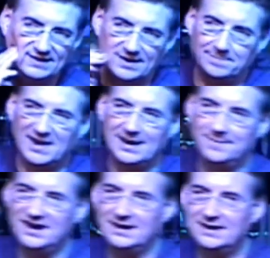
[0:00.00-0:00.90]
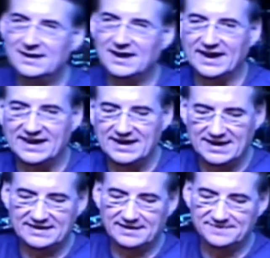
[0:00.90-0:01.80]
then maybe I can
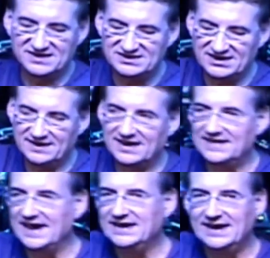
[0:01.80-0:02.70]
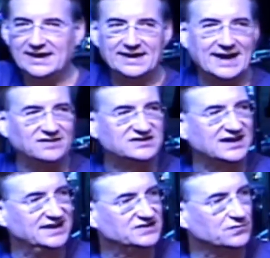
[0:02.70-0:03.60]
get them to see that they need an
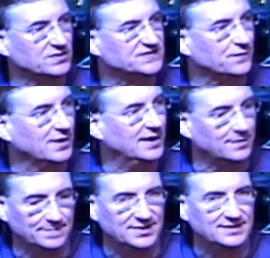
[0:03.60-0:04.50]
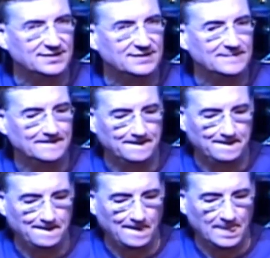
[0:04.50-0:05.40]
outside source for help.
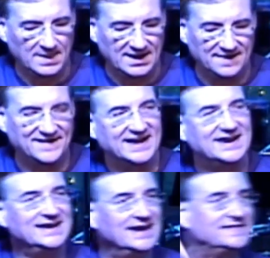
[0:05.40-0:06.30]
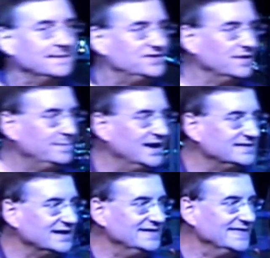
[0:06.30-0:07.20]
And if I can get them to
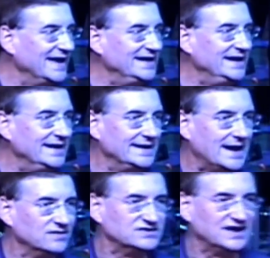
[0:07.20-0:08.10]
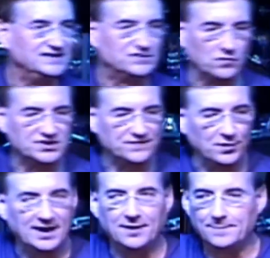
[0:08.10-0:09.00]
admit that they need an outside source
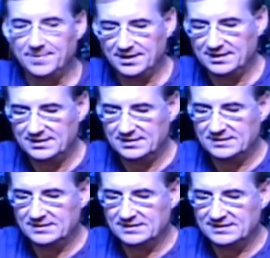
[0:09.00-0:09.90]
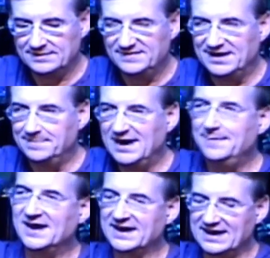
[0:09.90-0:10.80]
for help, then
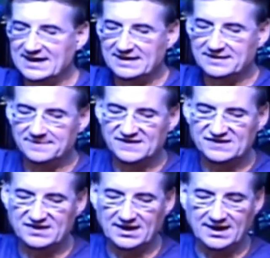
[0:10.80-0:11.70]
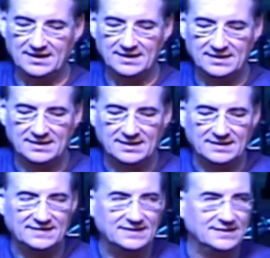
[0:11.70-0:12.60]
maybe I can get them to see
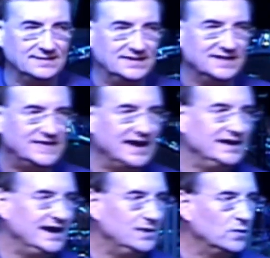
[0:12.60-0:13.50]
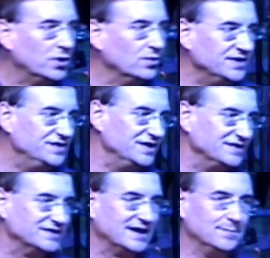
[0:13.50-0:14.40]
that they need what only
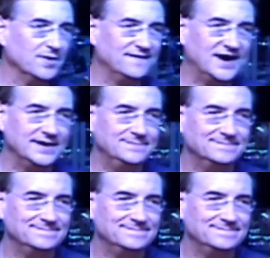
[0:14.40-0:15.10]
Jesus can provide.